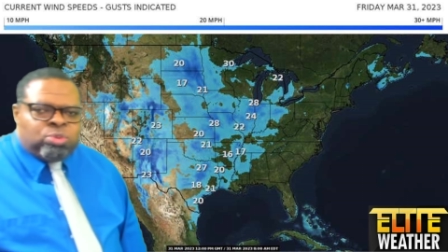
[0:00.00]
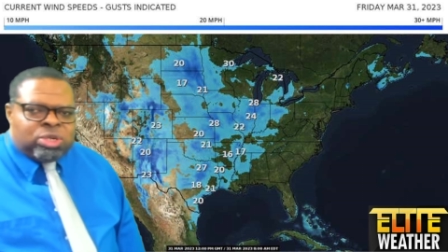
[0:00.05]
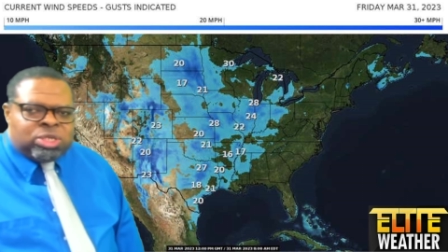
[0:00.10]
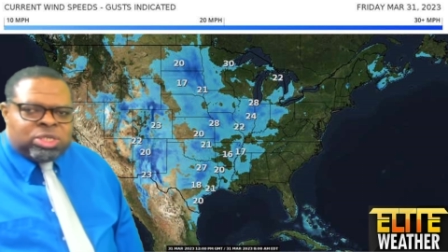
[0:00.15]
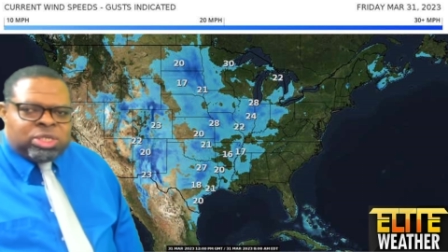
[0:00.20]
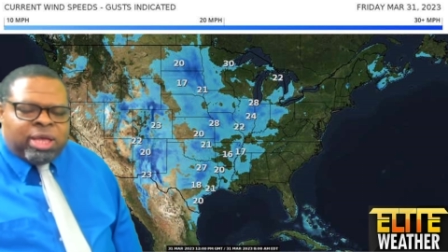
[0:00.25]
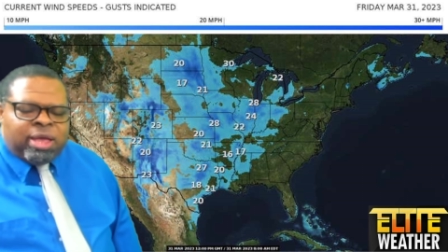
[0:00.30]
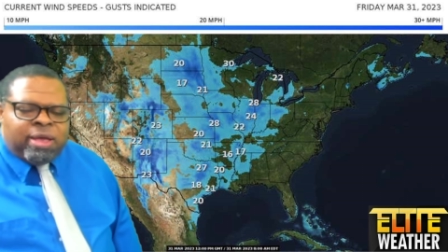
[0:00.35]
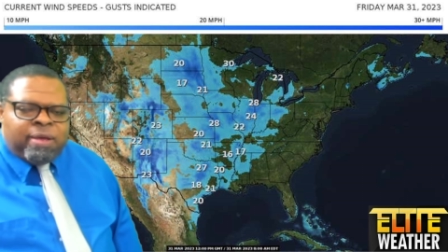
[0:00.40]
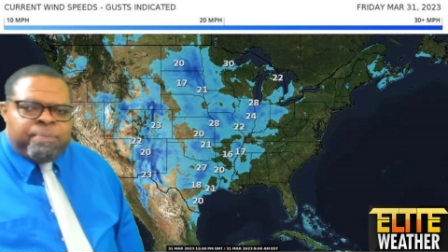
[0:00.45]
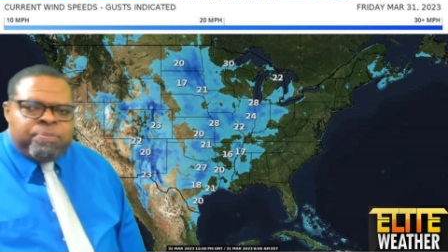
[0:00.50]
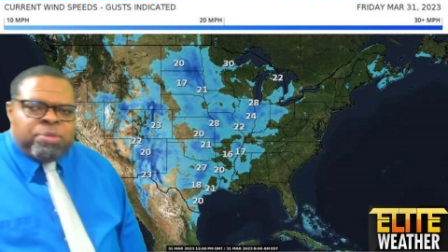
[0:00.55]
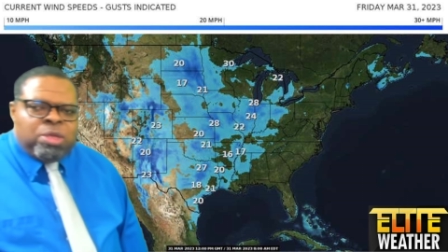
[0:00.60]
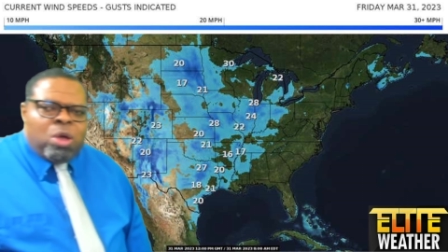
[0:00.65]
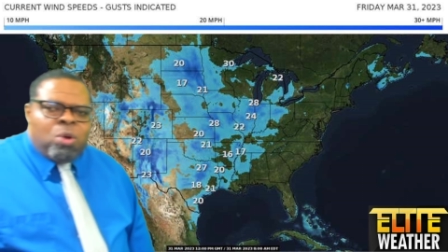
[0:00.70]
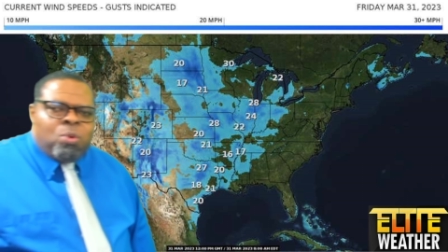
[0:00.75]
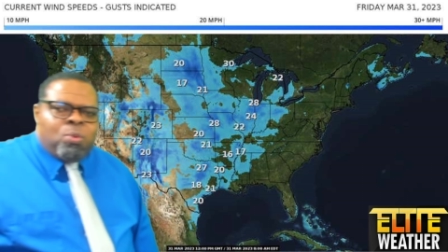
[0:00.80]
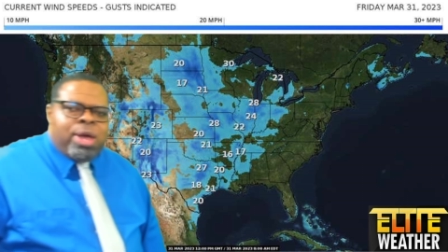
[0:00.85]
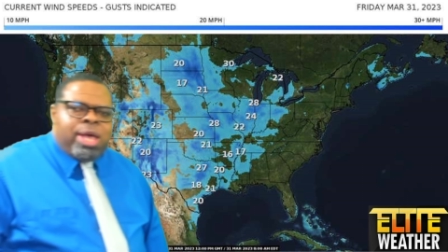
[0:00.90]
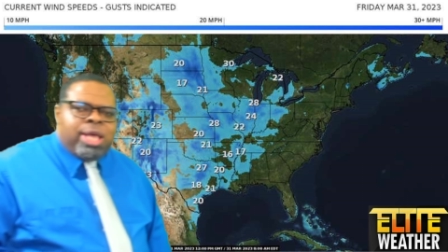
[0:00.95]
We're seeing
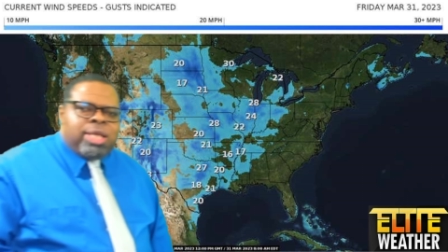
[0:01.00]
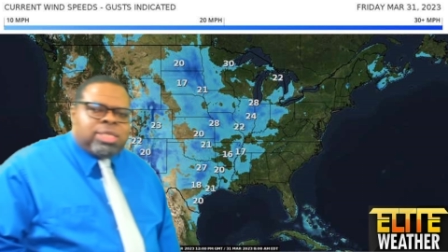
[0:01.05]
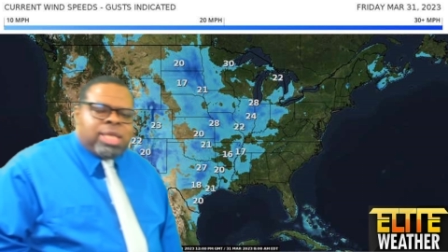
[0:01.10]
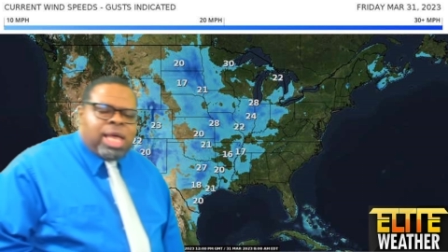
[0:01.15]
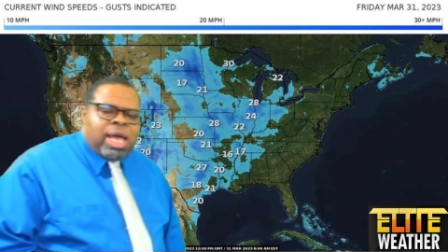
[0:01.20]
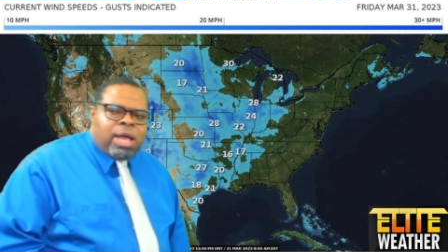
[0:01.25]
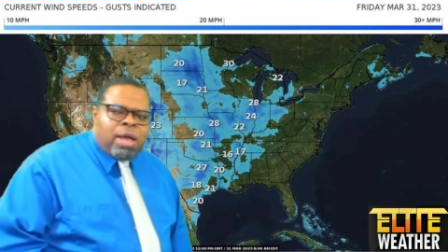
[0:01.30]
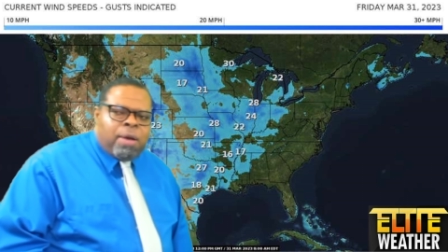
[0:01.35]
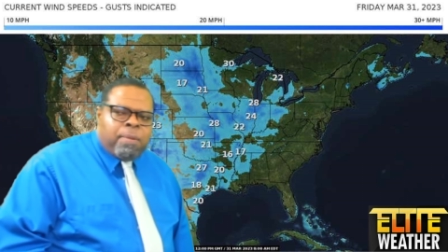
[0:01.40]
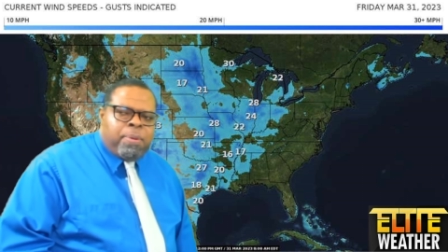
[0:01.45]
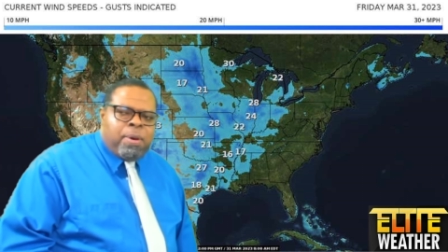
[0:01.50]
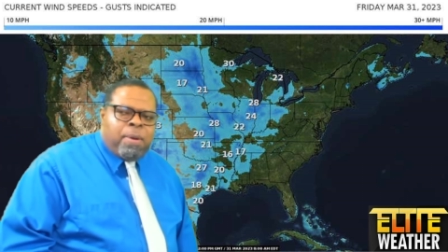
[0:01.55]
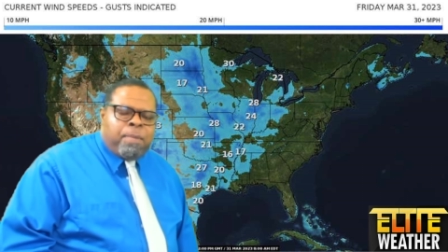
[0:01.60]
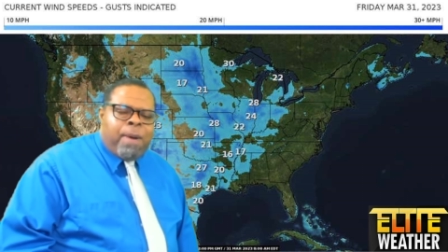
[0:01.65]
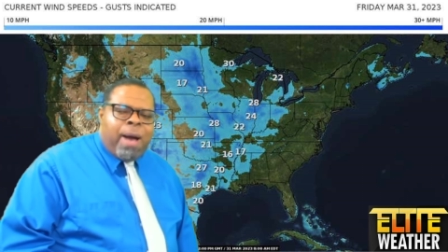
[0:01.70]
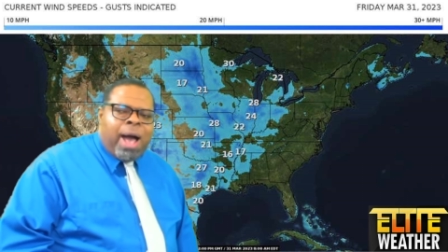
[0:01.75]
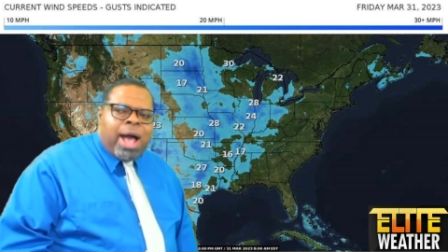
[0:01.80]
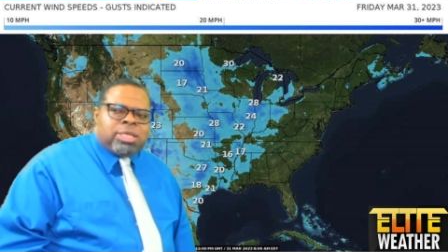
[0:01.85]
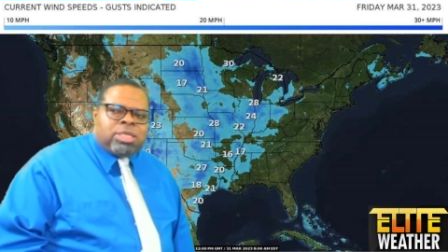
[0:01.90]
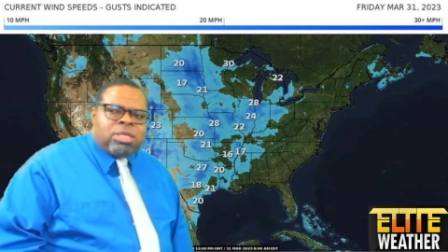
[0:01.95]
winds that could
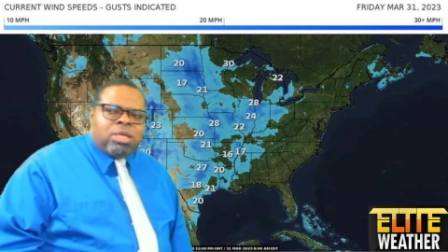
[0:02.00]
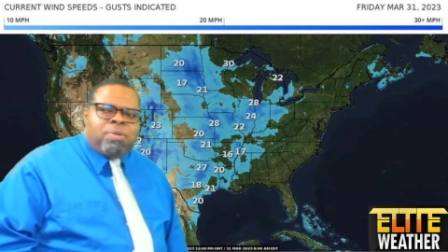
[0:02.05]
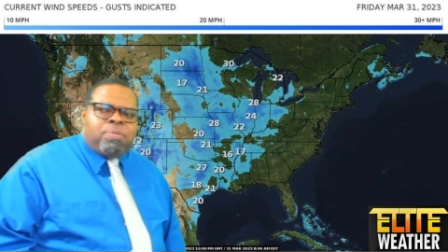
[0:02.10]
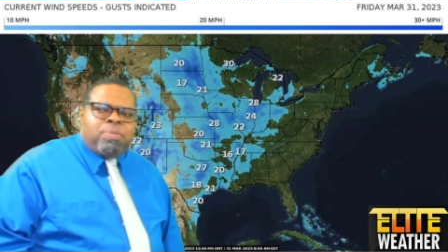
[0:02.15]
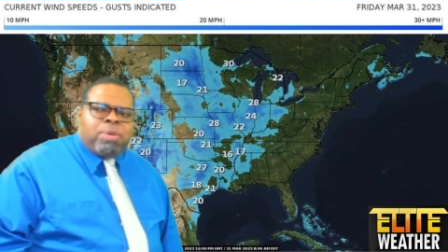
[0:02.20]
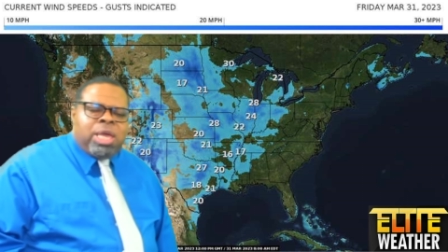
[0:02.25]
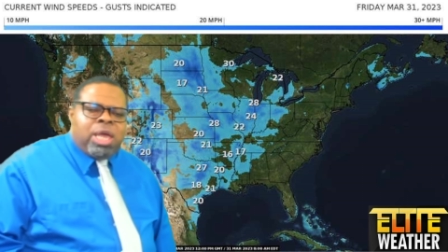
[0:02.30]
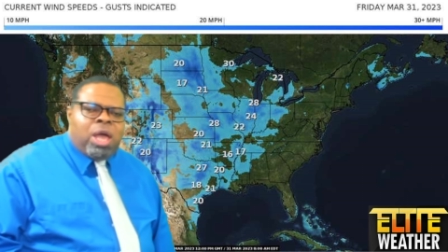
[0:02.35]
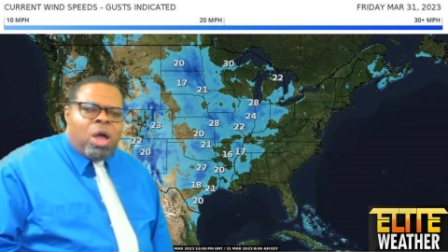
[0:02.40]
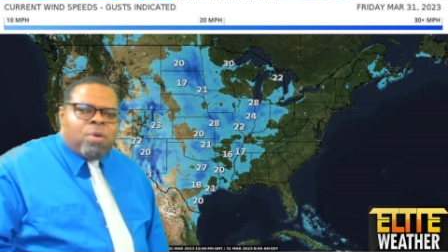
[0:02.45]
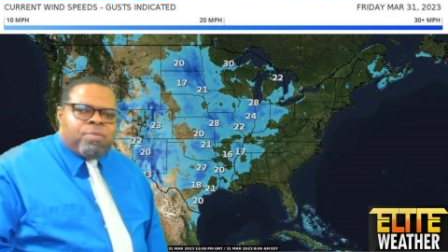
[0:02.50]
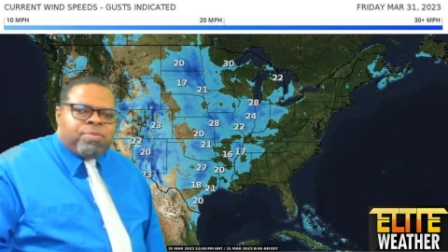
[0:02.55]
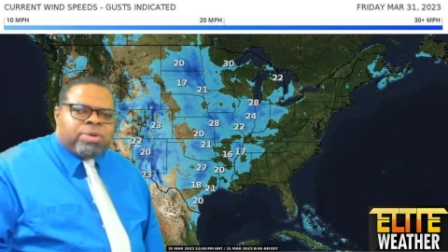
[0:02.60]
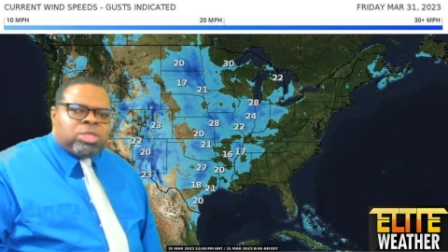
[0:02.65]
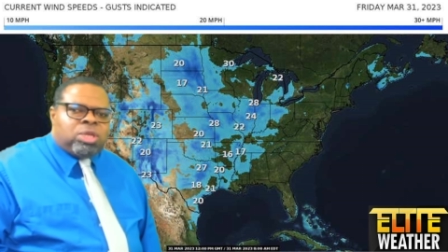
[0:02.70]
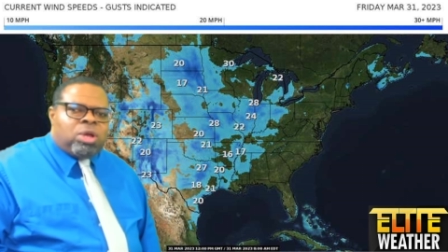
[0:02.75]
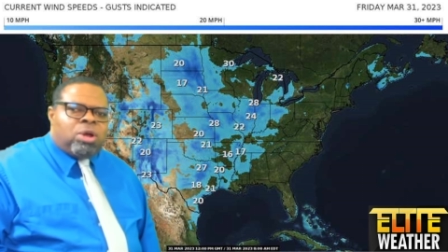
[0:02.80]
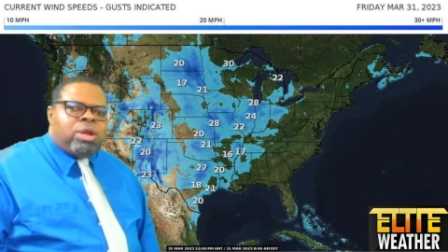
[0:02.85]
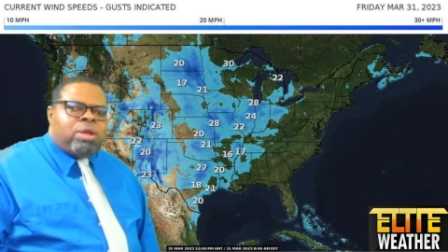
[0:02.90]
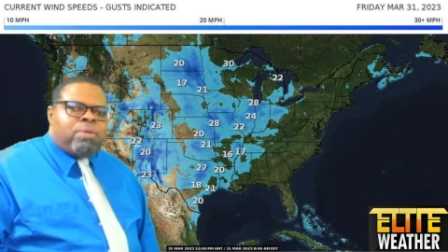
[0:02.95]
possibly be
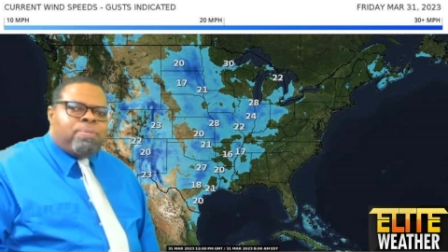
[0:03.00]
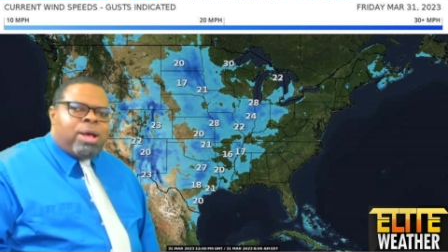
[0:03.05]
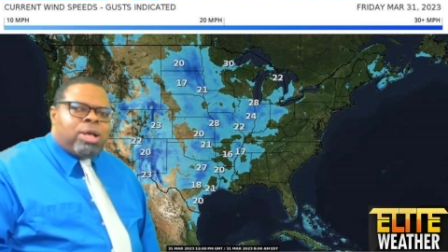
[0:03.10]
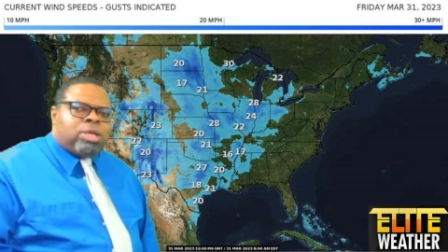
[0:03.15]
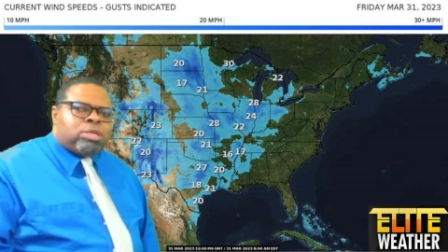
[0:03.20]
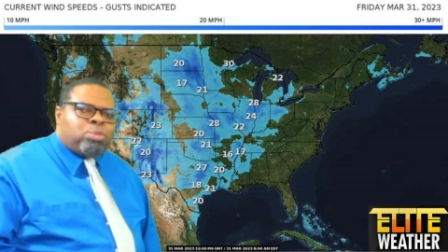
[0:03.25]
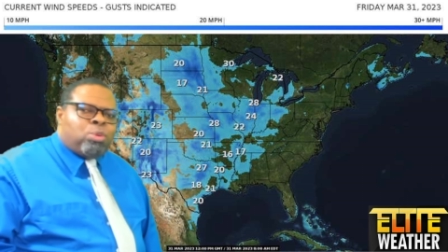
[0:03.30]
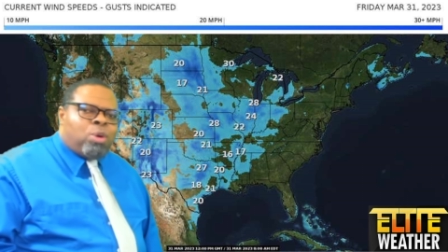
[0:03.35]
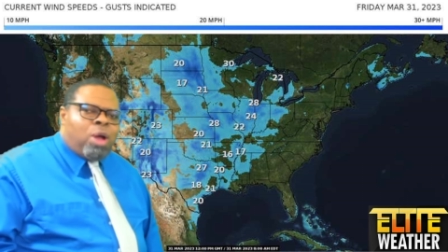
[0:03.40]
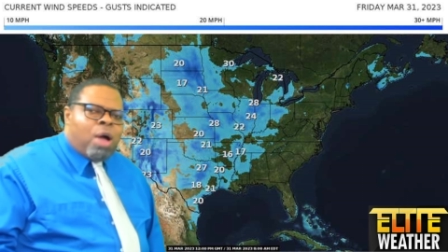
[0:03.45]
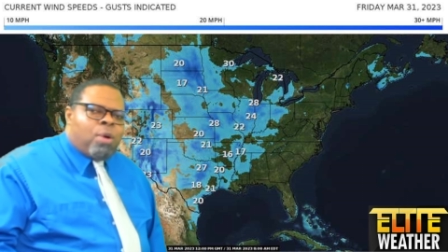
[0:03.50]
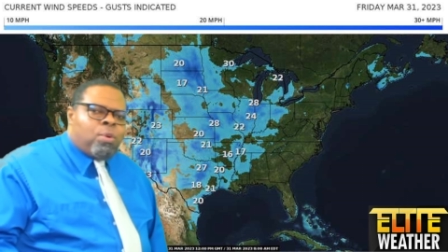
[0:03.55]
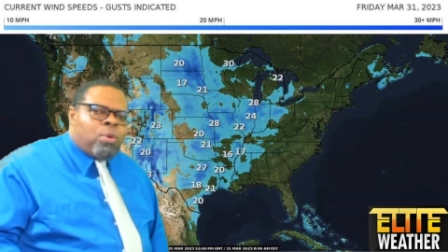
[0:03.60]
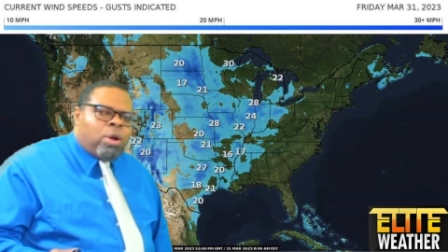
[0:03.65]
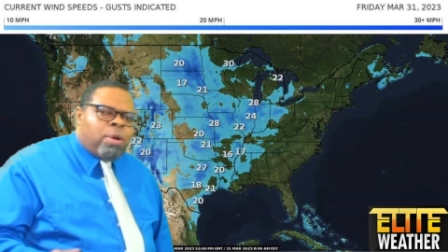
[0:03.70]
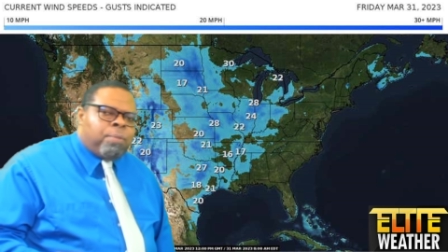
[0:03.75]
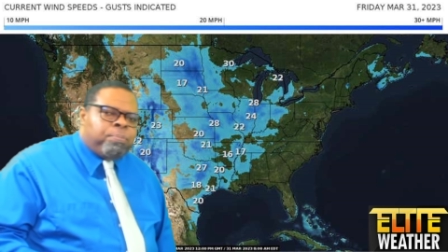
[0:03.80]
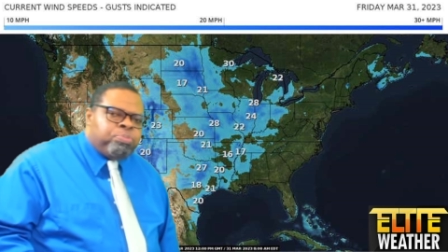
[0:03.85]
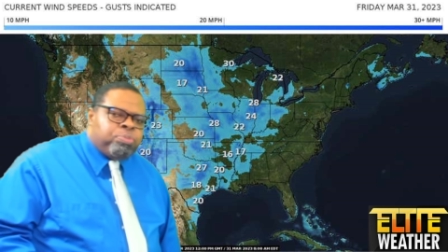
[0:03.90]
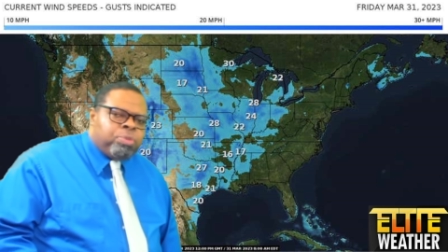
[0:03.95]
over 30 miles per
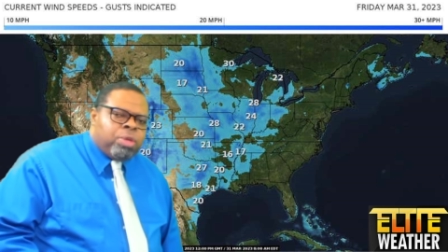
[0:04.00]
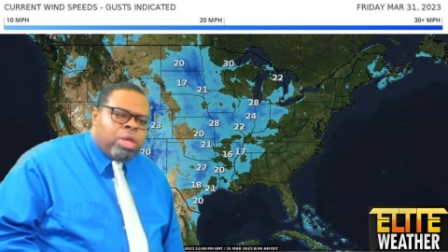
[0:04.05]
hour.